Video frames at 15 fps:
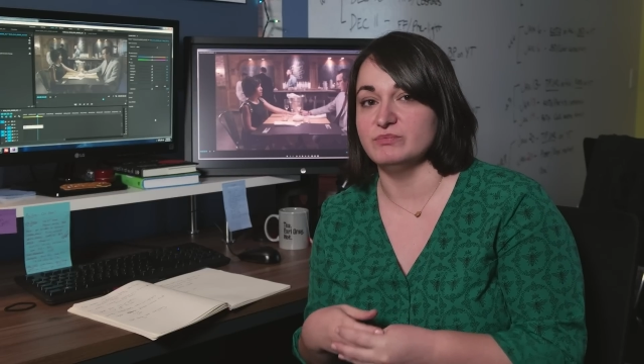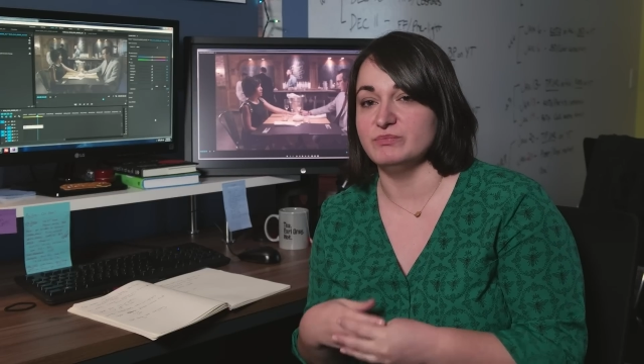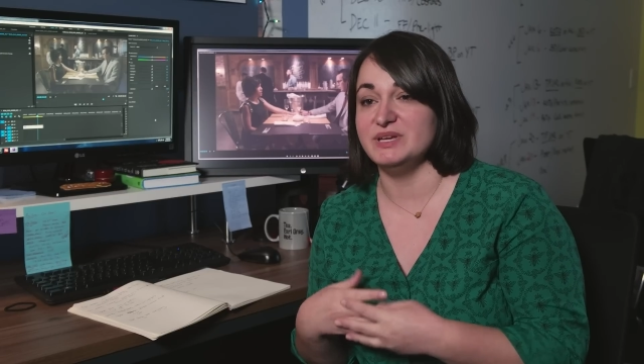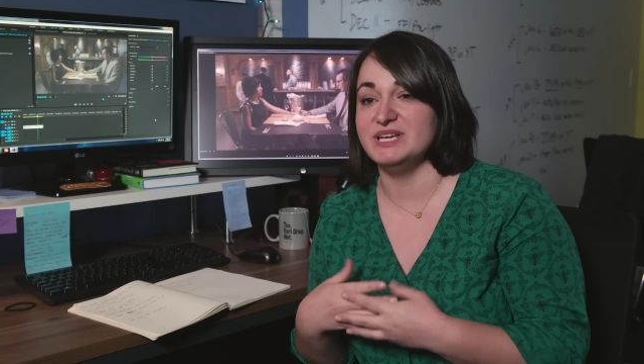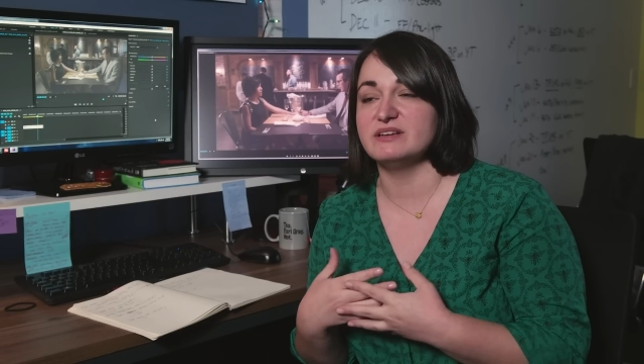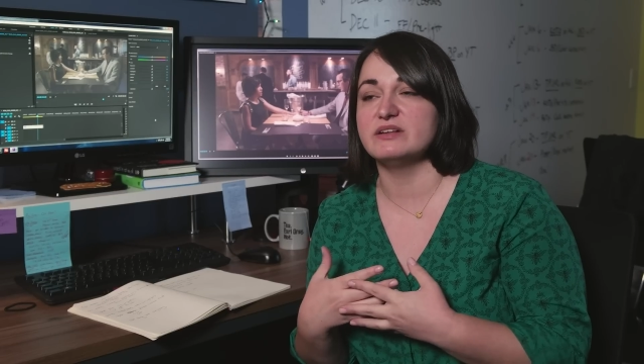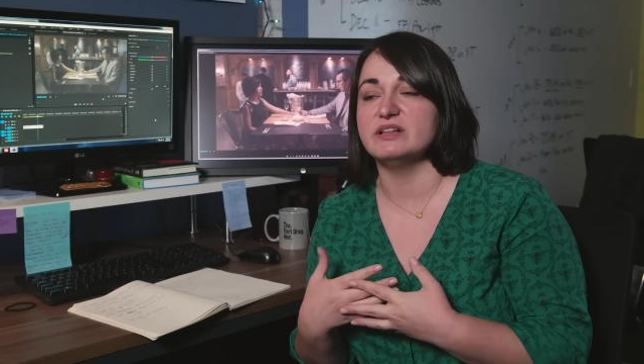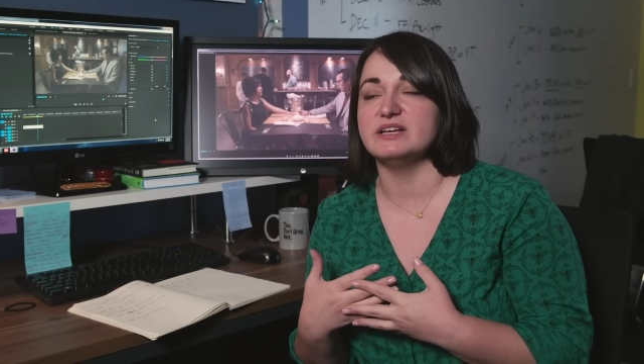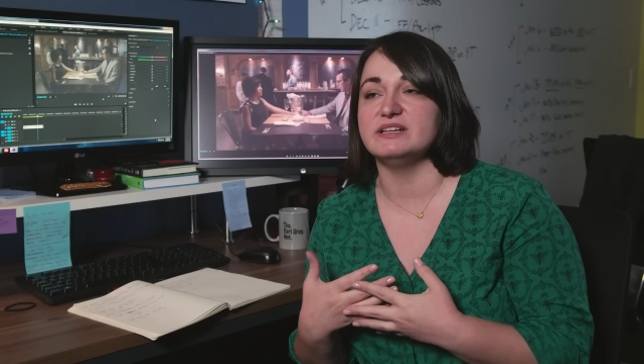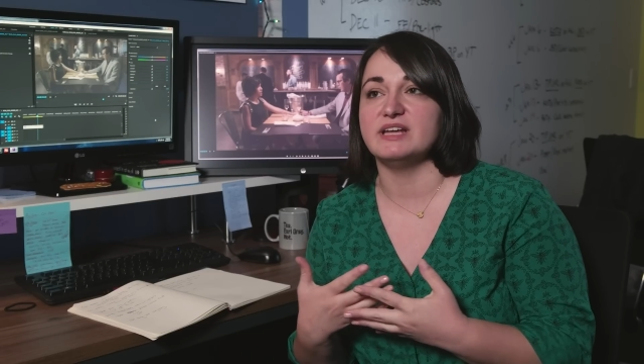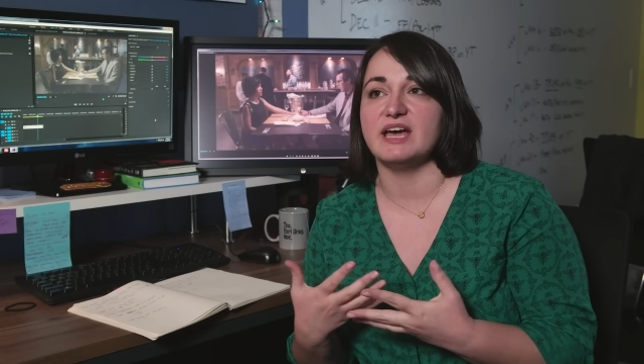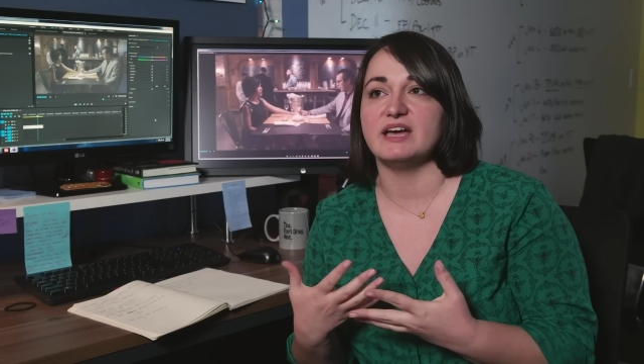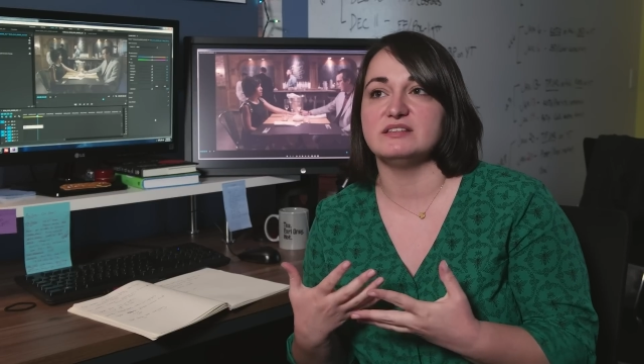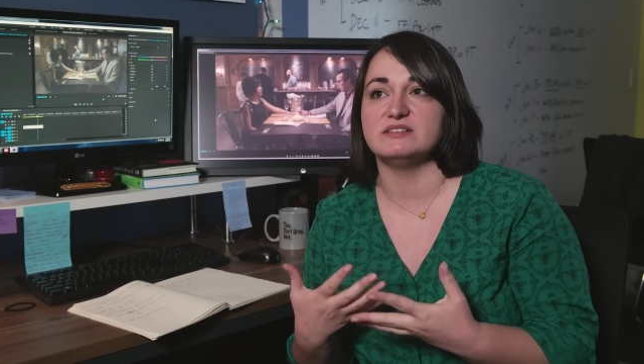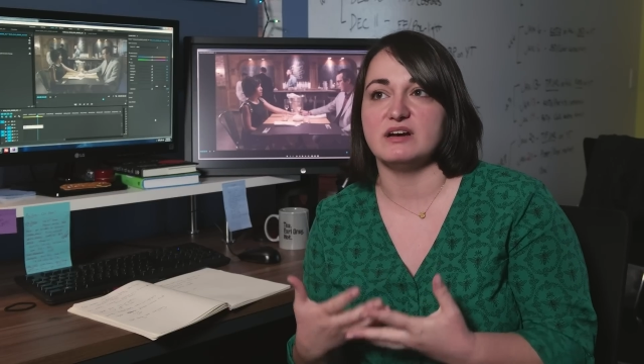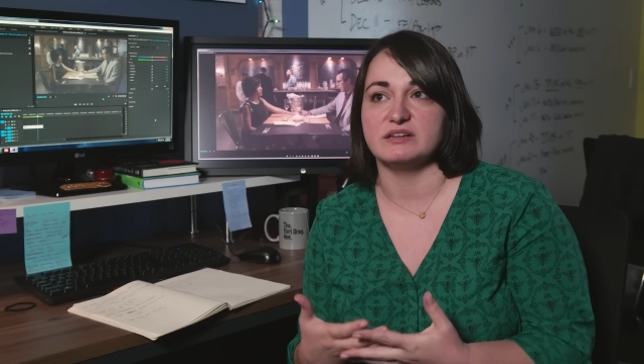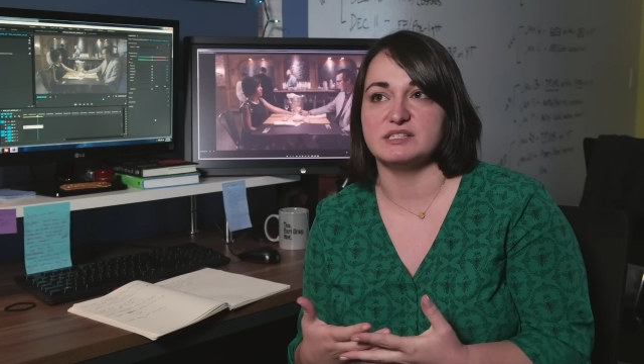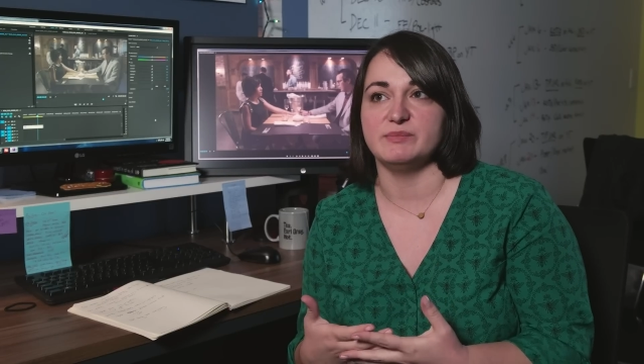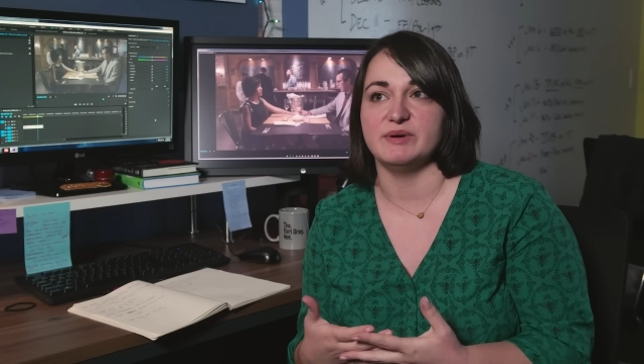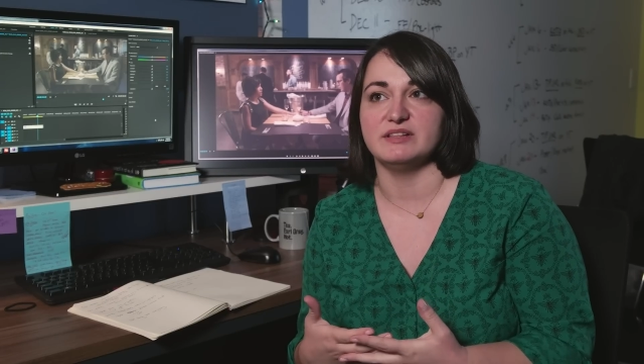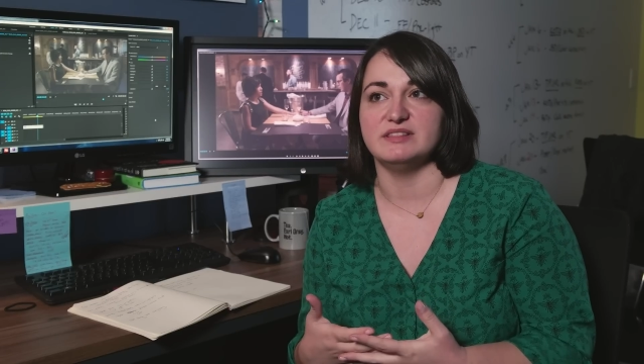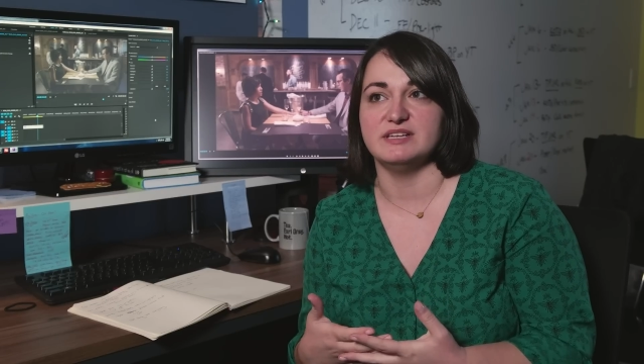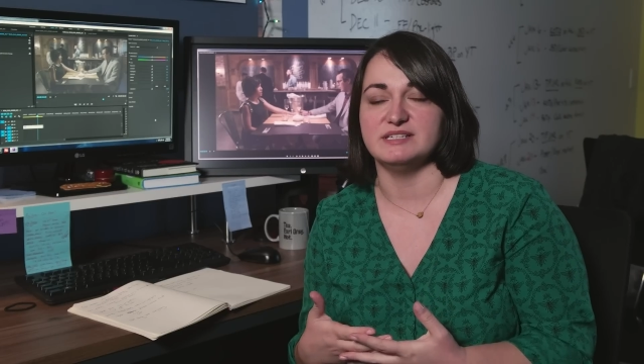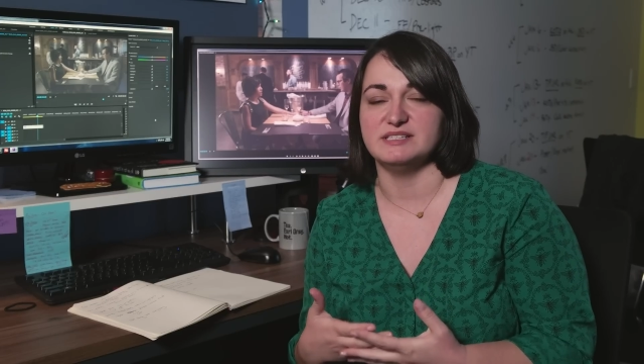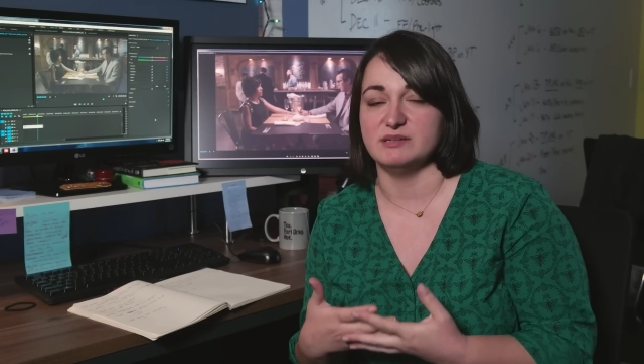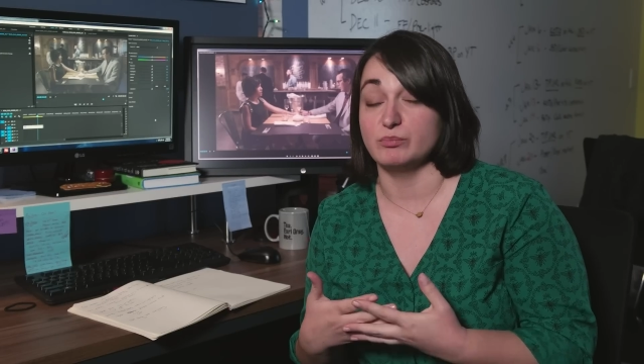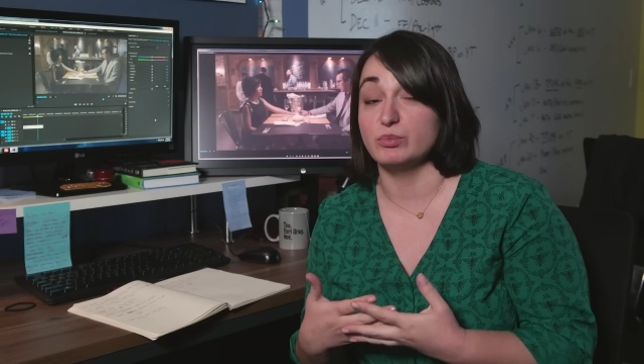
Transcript: Me and Clint had talks about this in